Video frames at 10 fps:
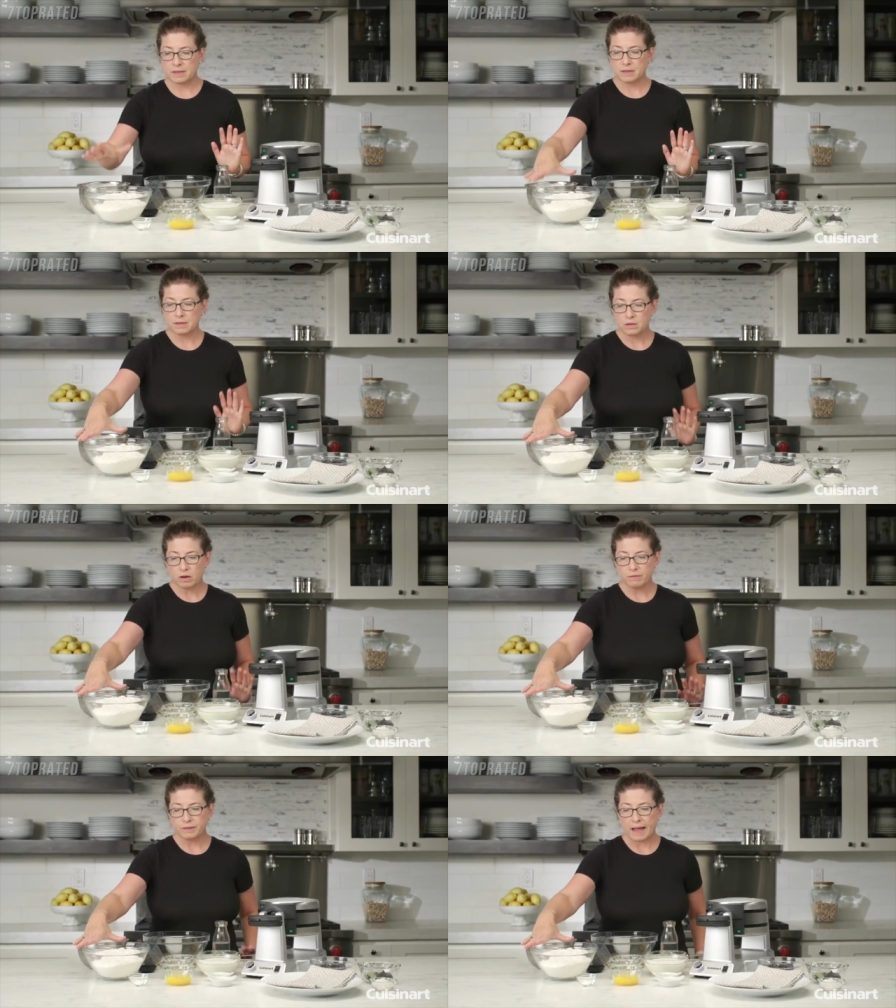is, this is
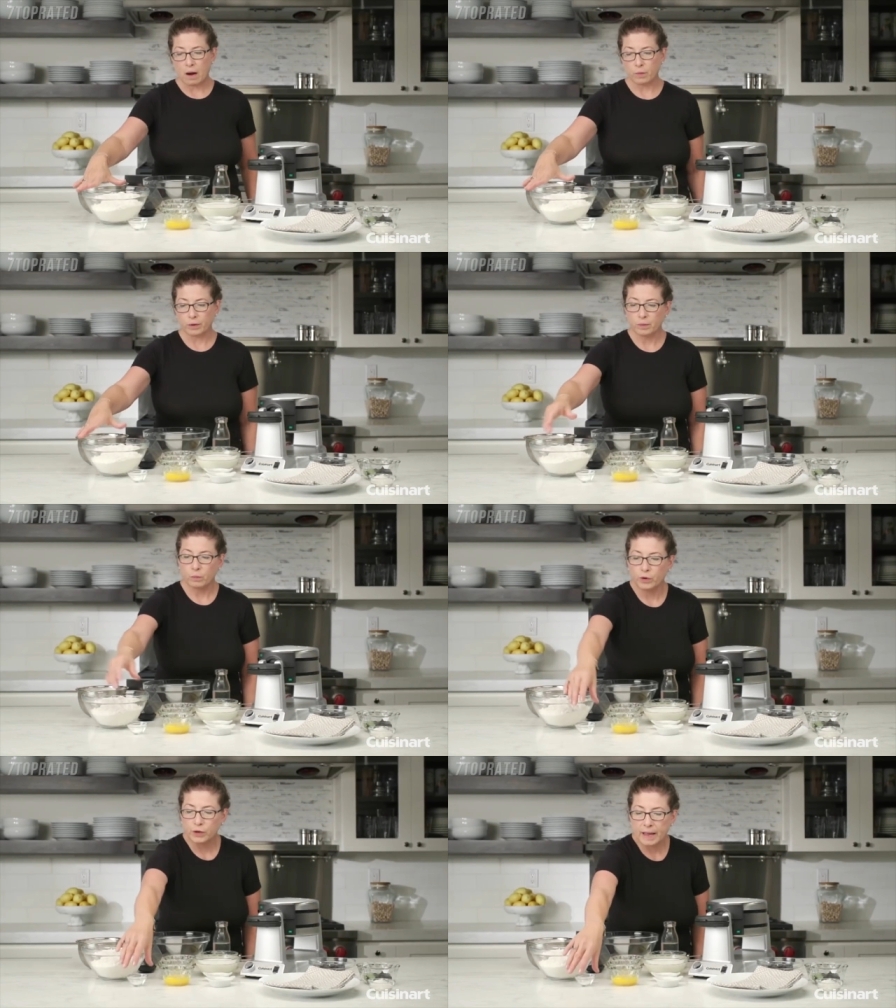our flour.
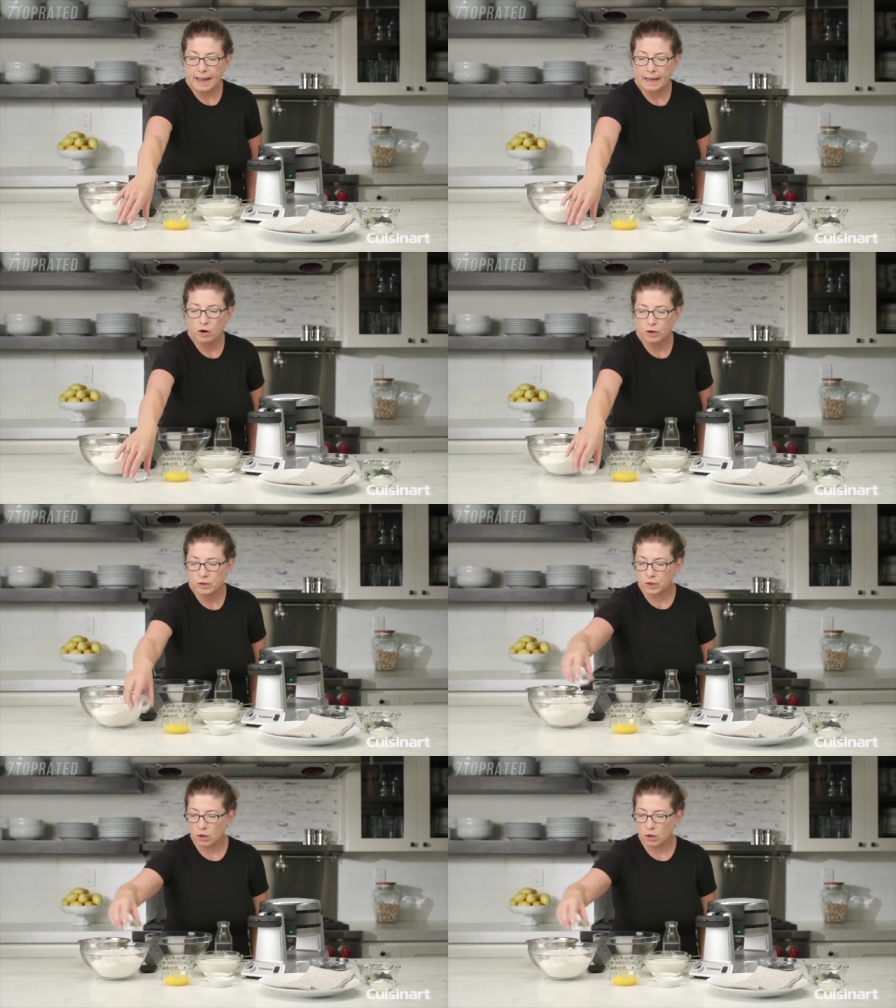We're gonna add our